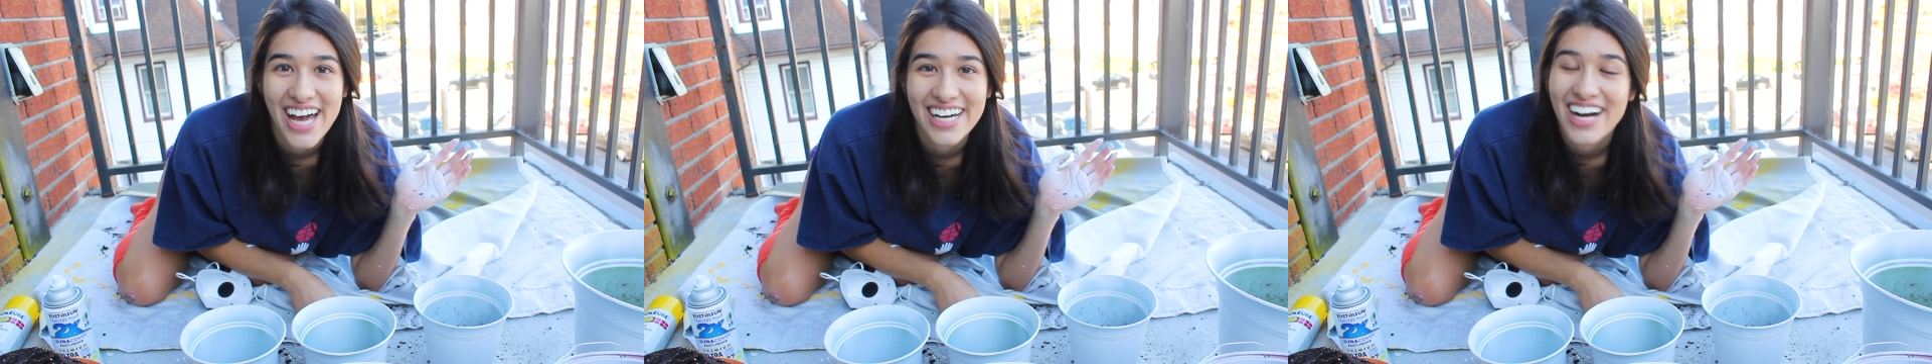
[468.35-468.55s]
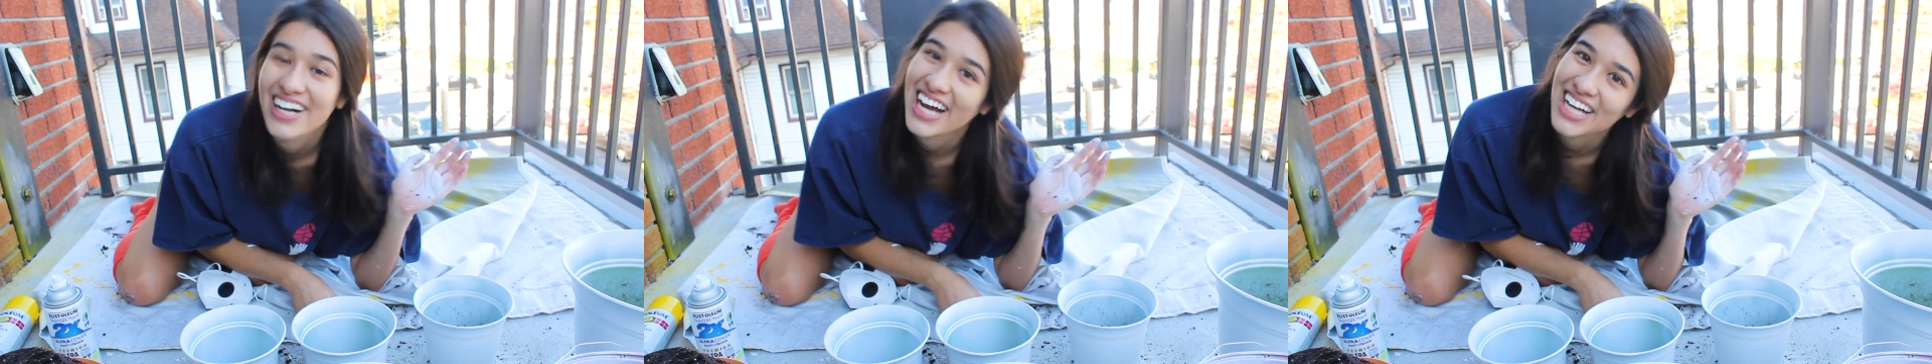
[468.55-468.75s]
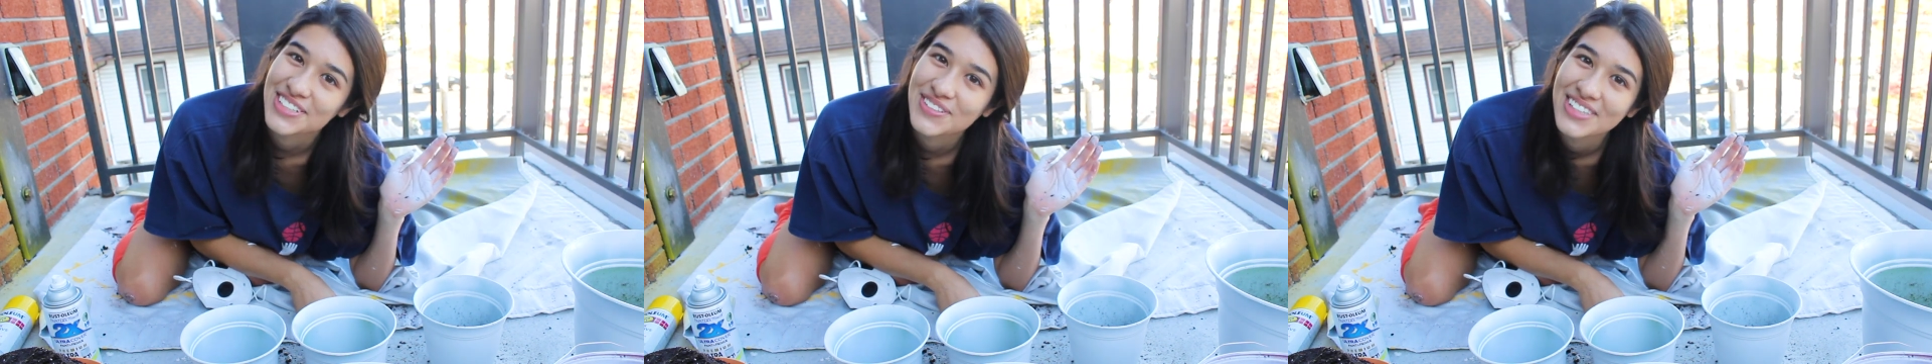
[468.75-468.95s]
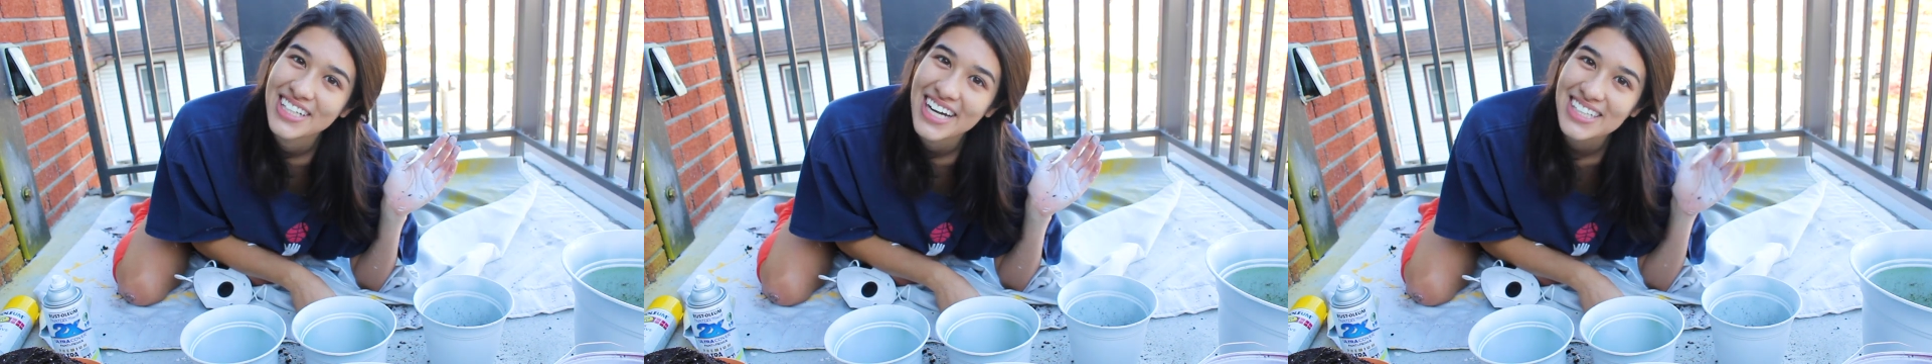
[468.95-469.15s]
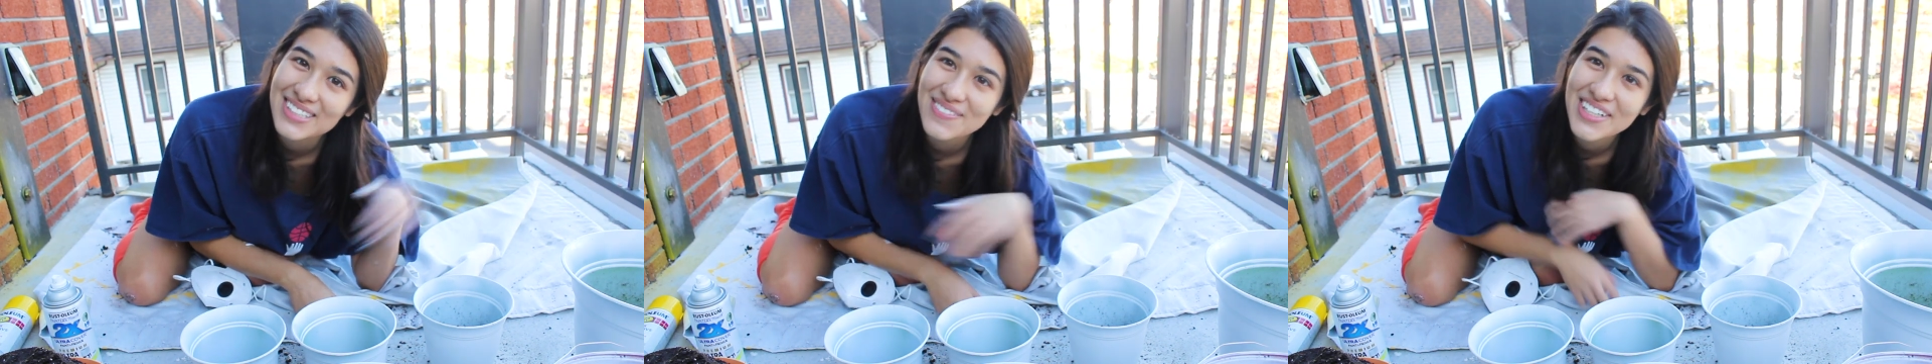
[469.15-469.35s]
and I'll catch you in
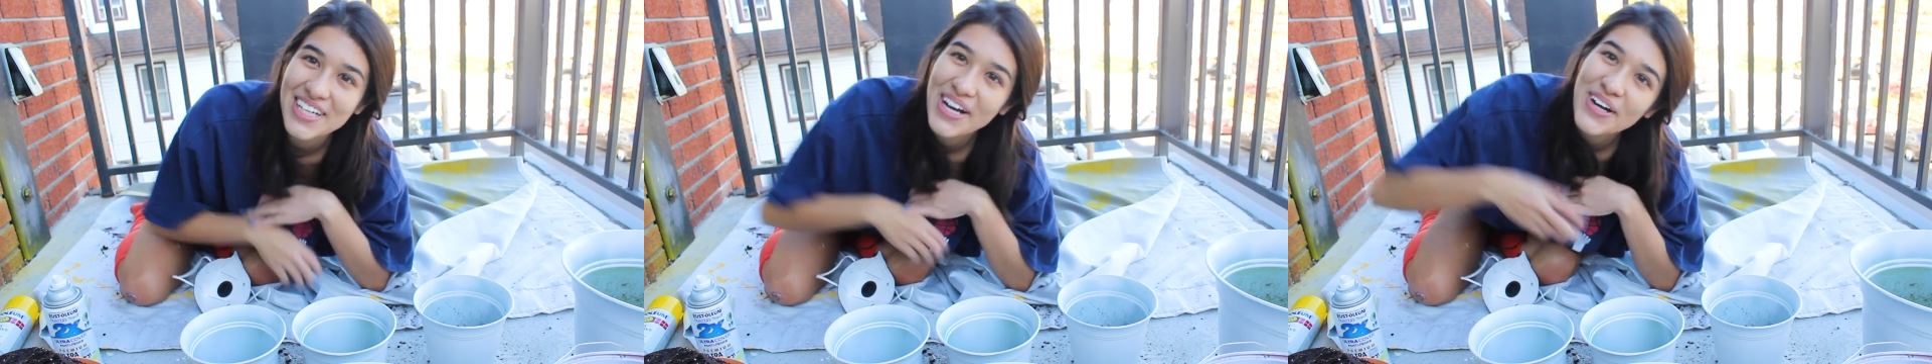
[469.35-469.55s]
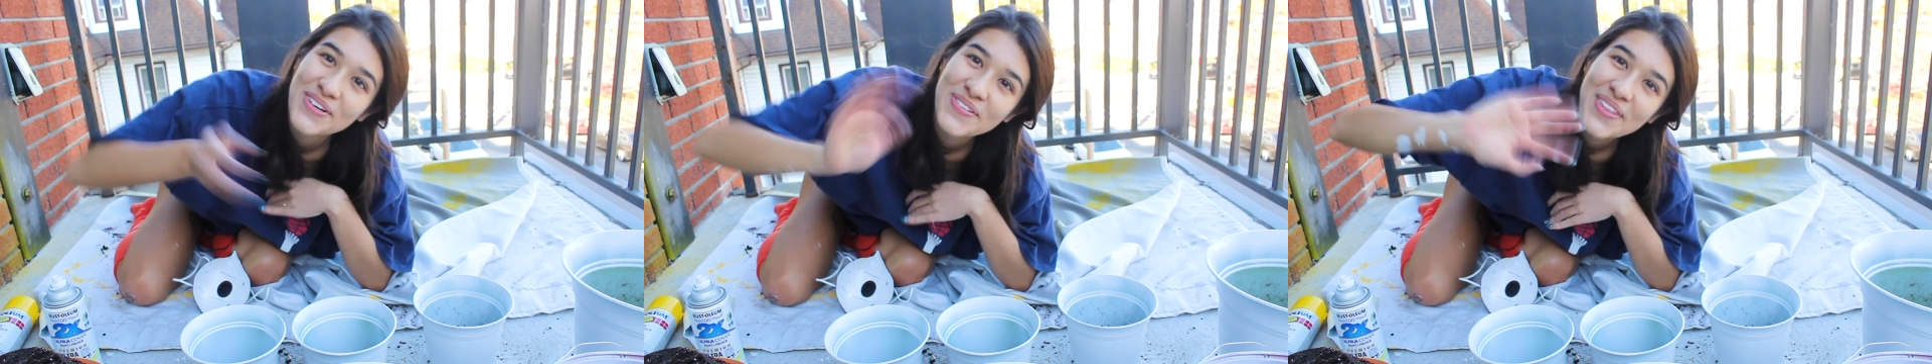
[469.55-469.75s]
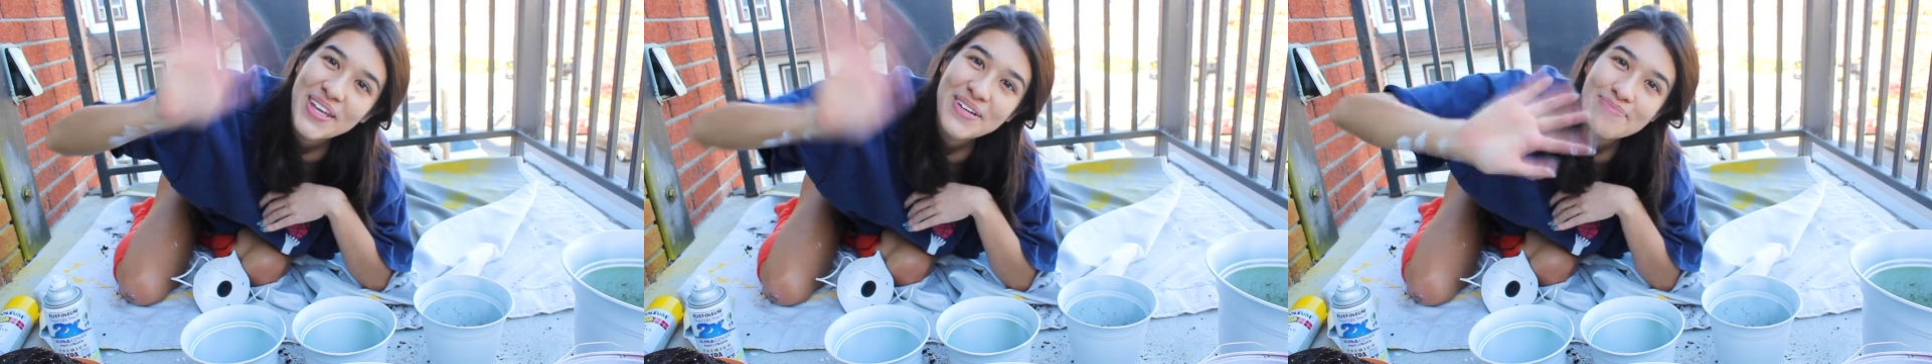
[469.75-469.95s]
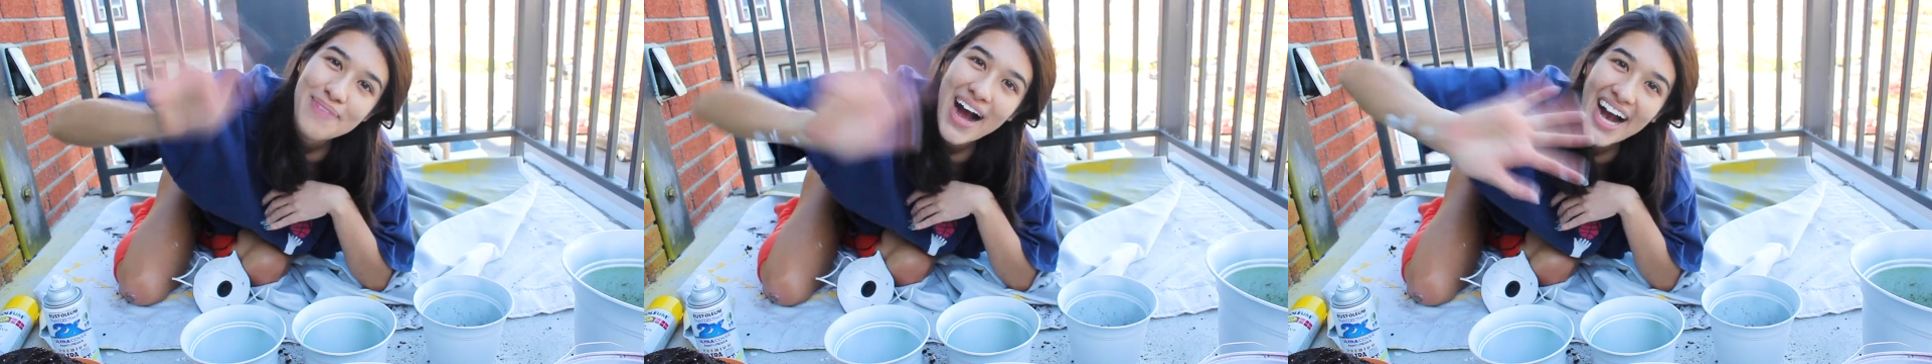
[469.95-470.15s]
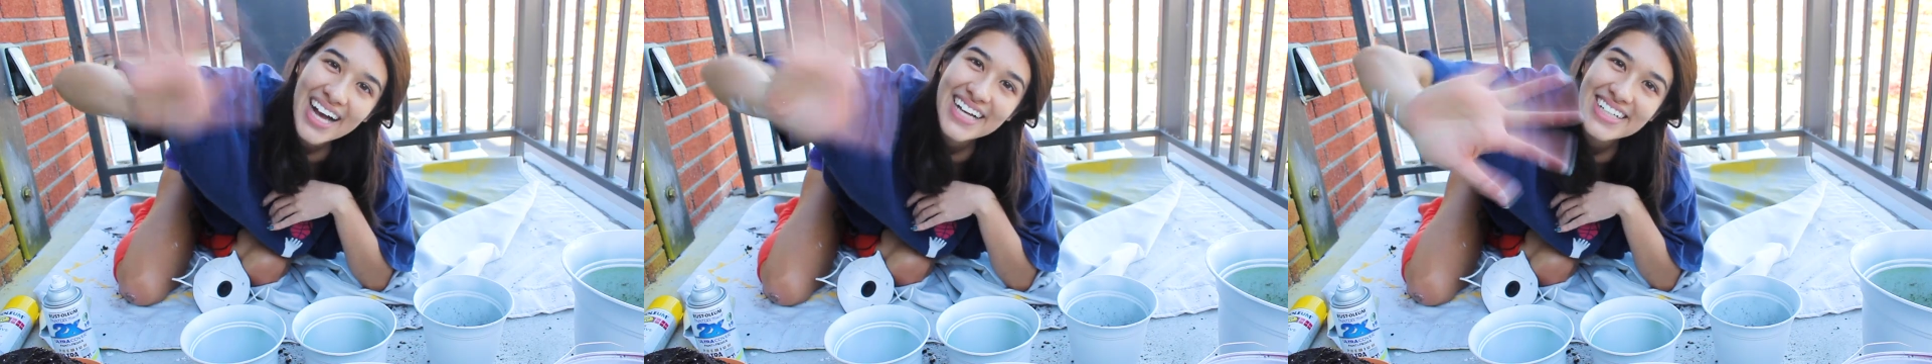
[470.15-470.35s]
the next video.
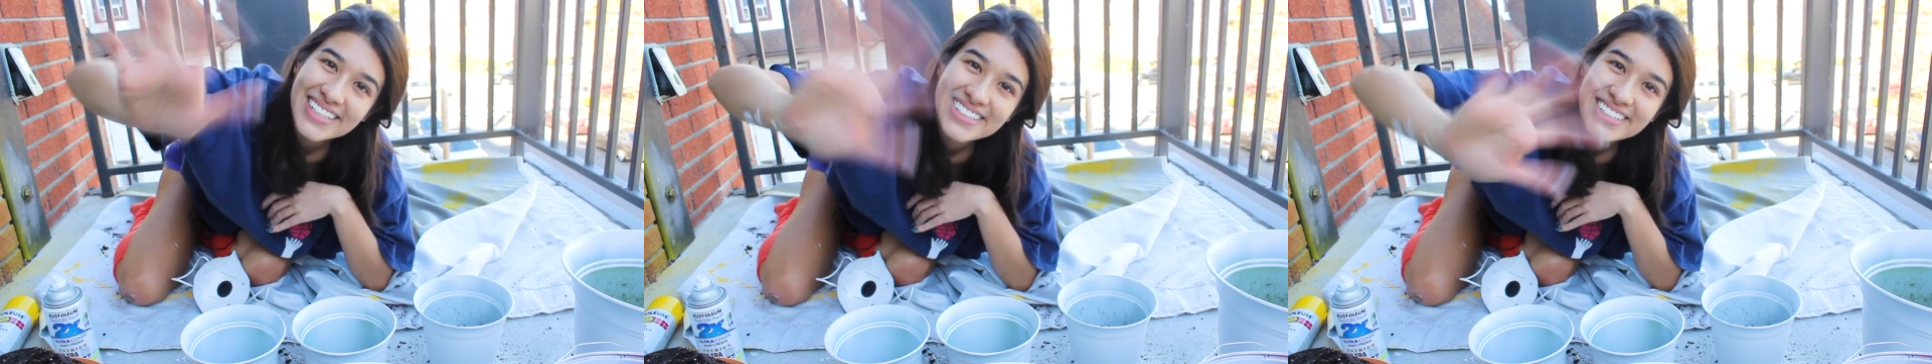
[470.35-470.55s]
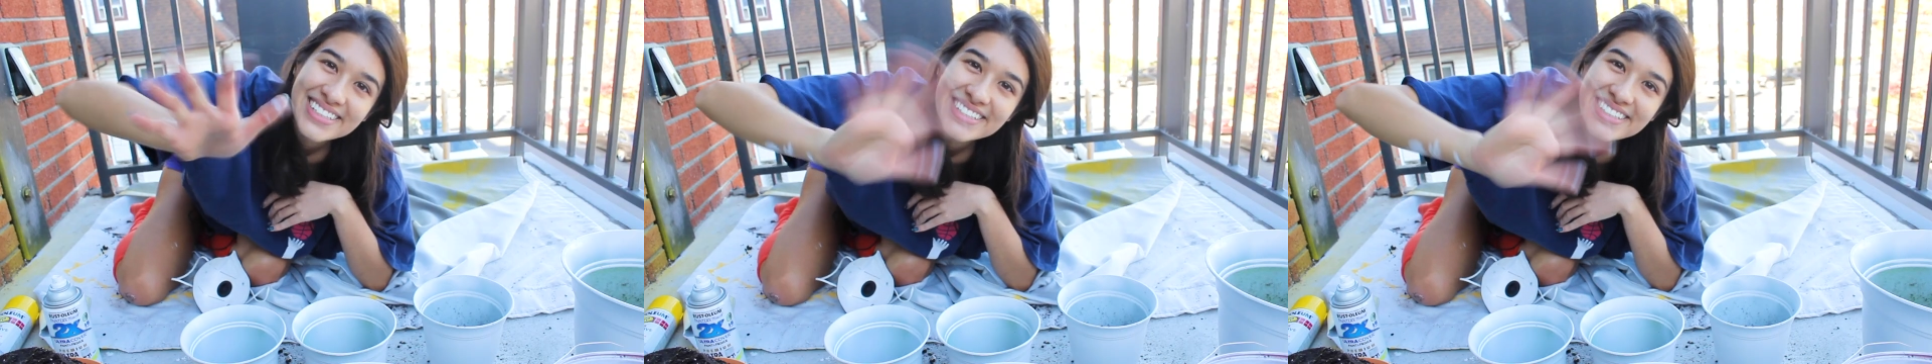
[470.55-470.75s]
Bye.